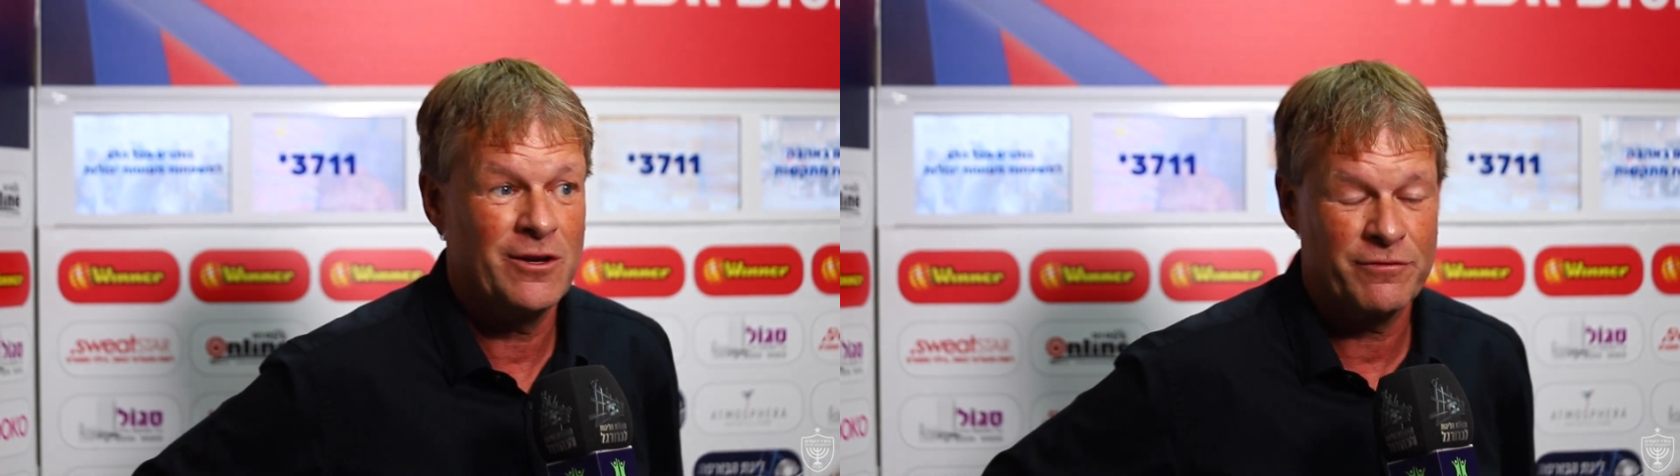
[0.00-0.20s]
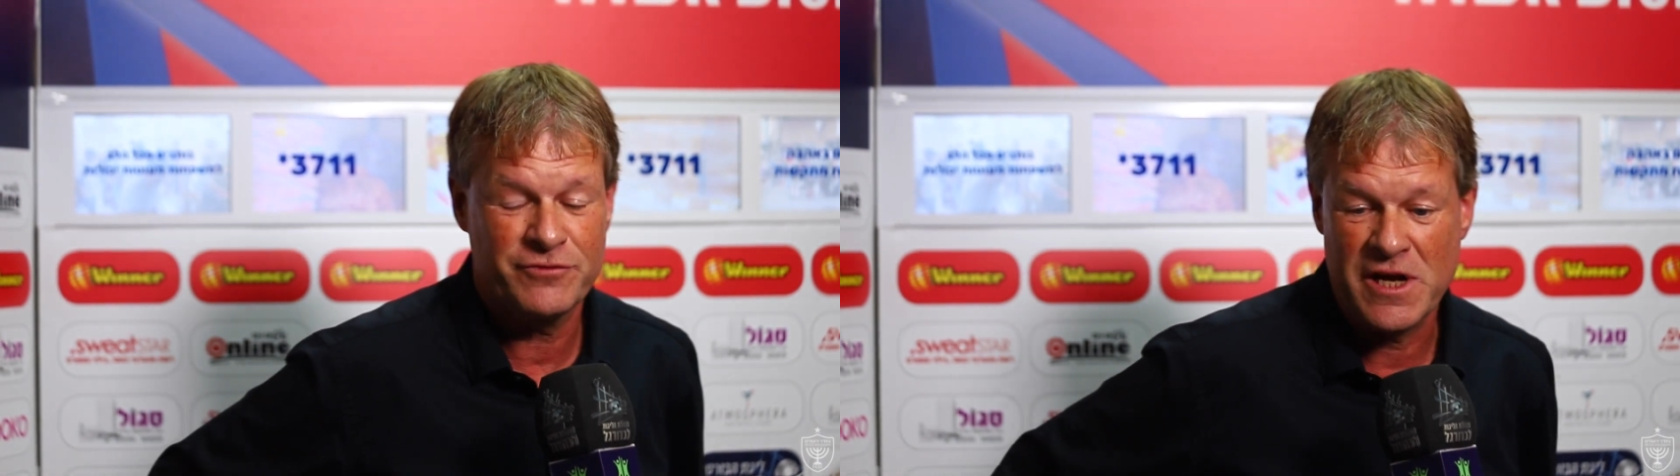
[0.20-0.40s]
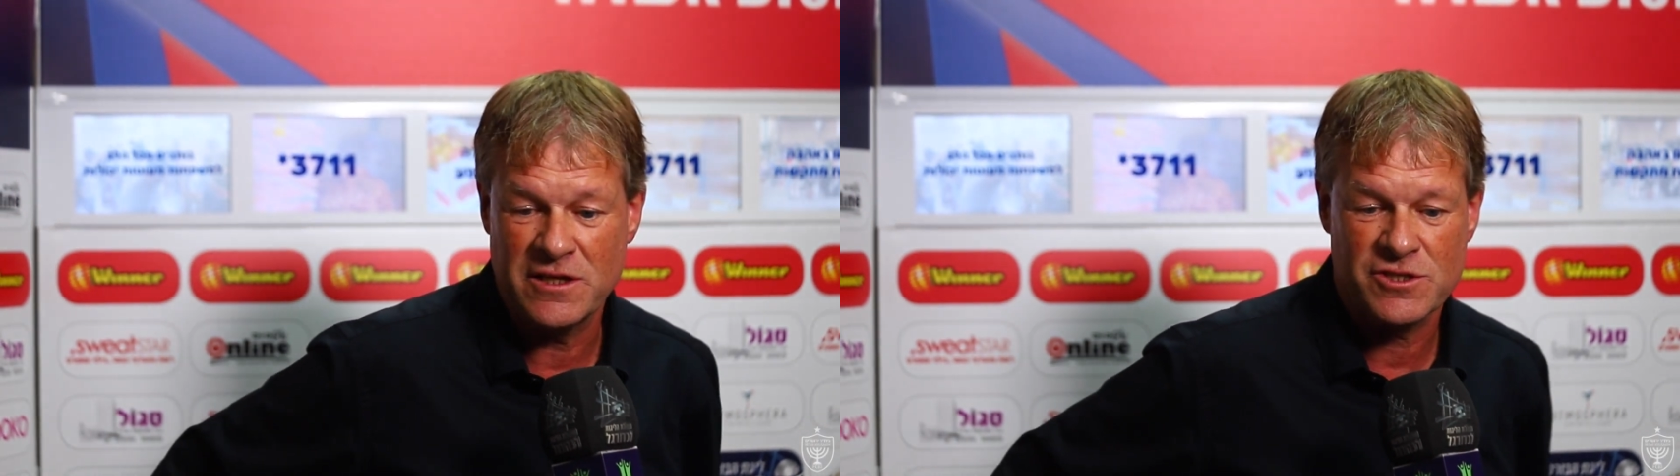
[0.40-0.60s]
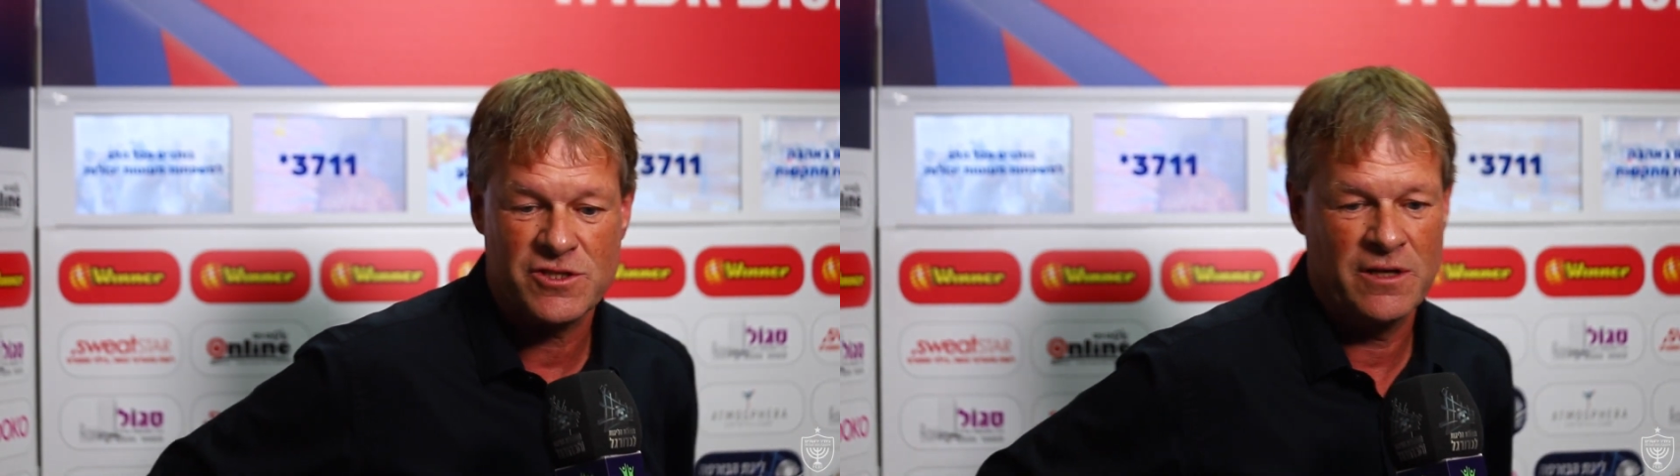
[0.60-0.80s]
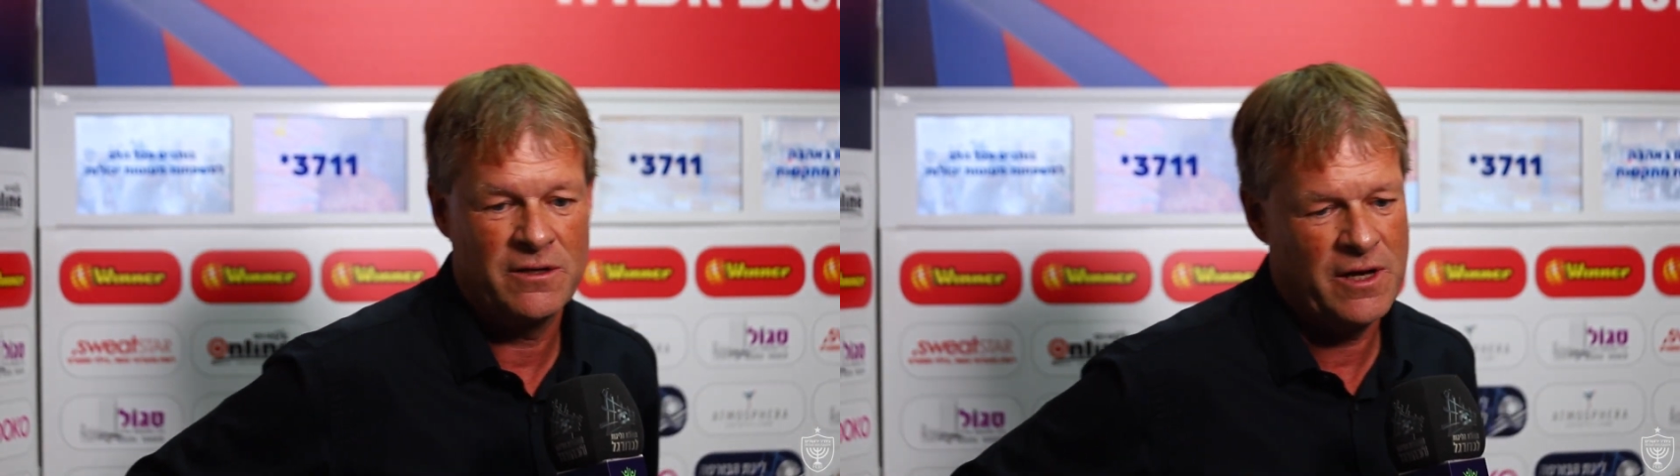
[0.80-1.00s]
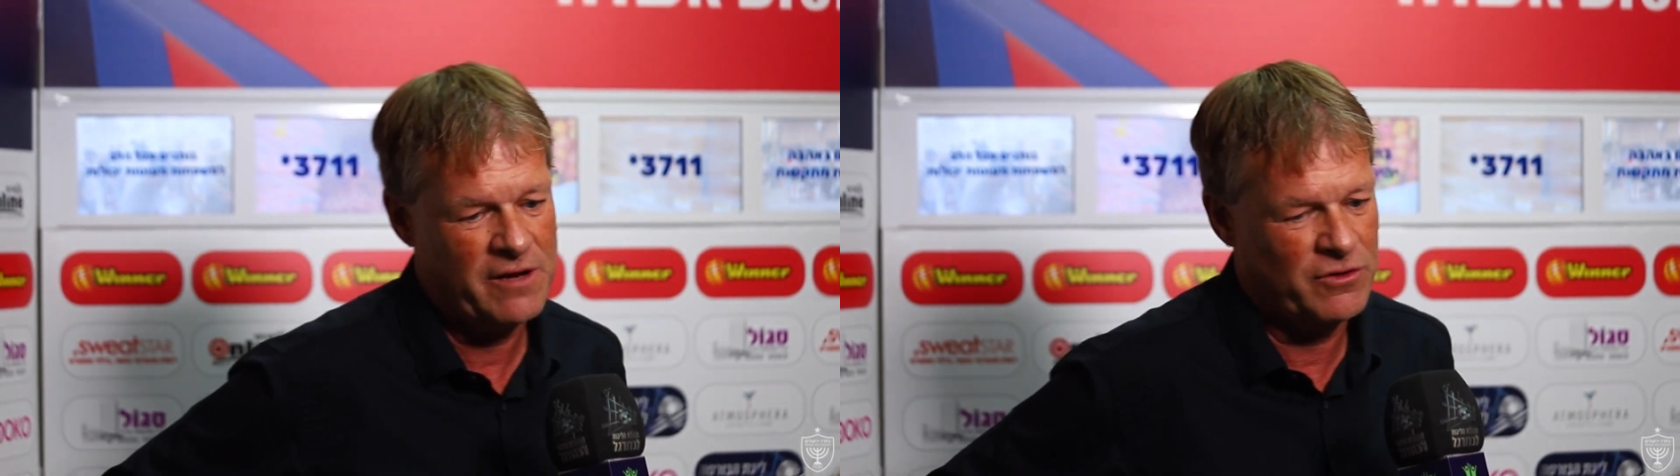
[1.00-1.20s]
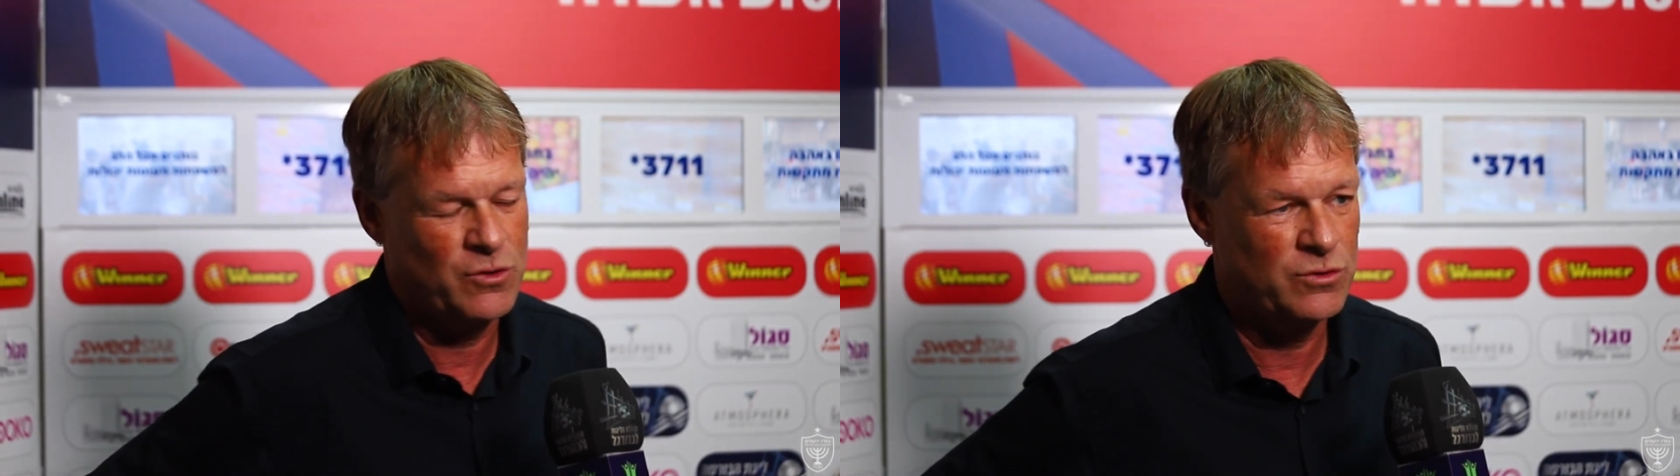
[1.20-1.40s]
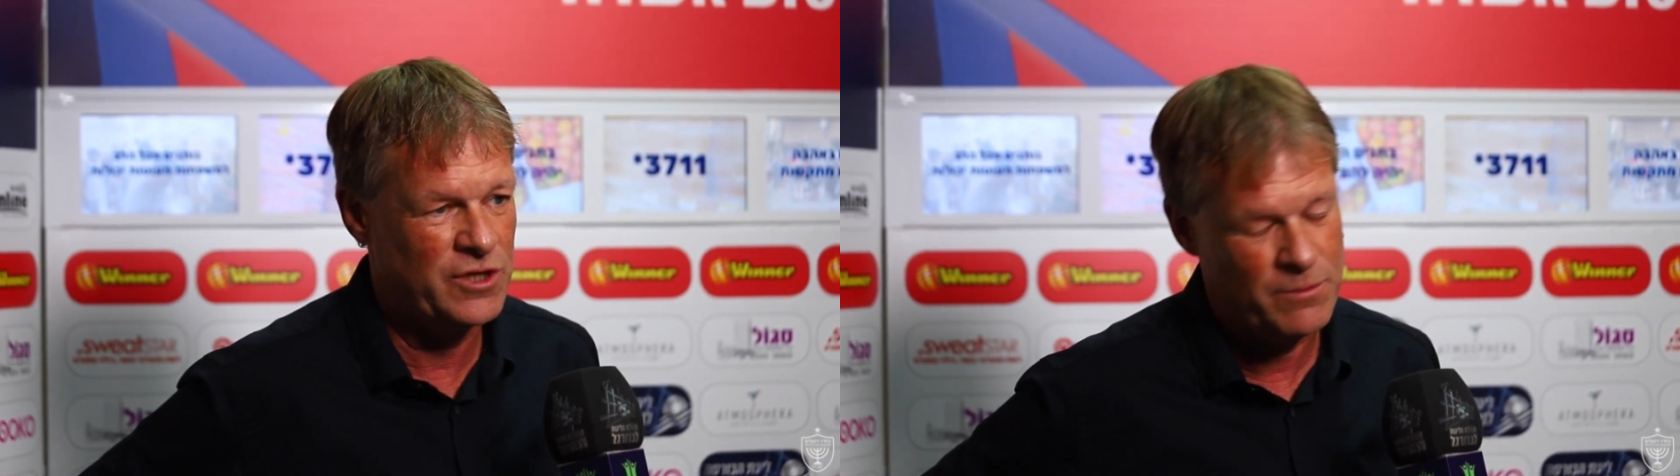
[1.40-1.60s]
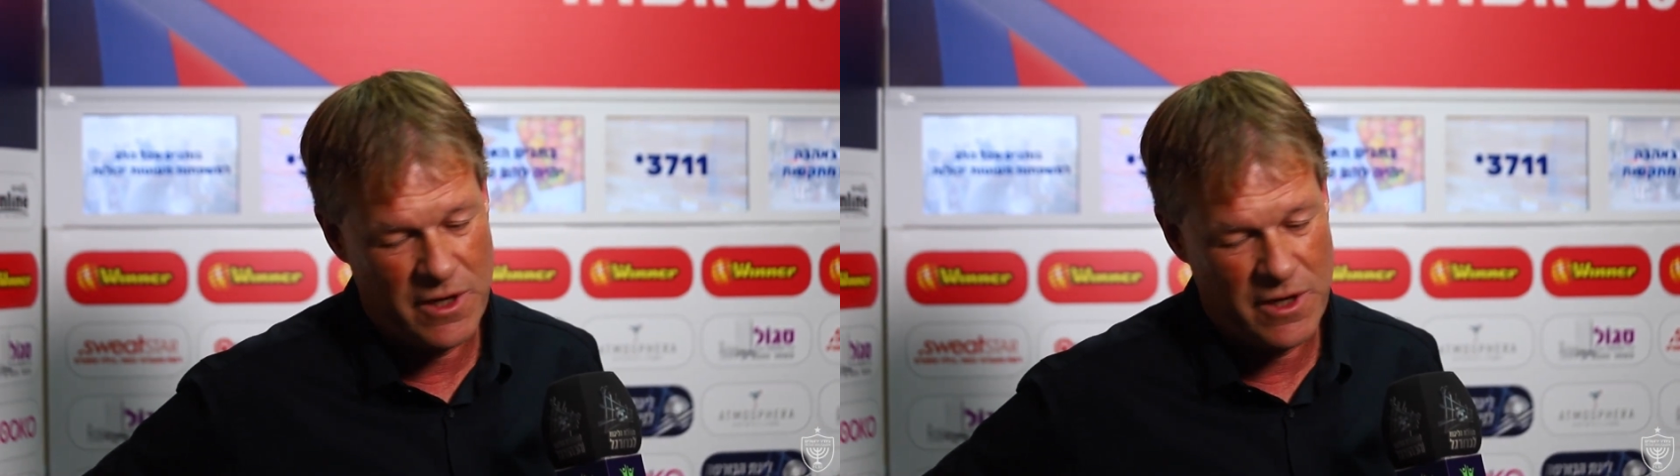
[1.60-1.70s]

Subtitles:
a lot of chances, and they have a good team,